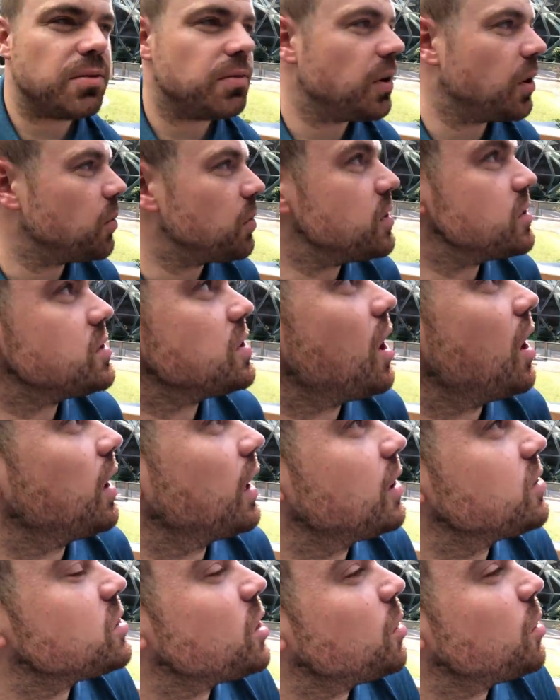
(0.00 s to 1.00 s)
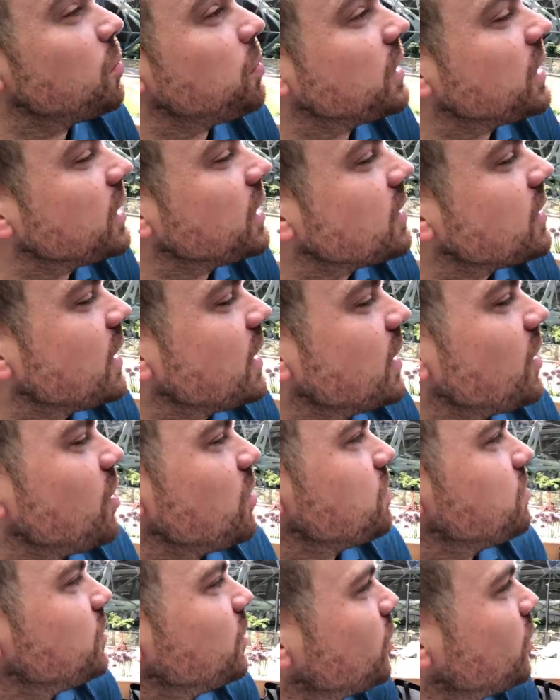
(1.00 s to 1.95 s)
fun with his dog. I was hoping to get that on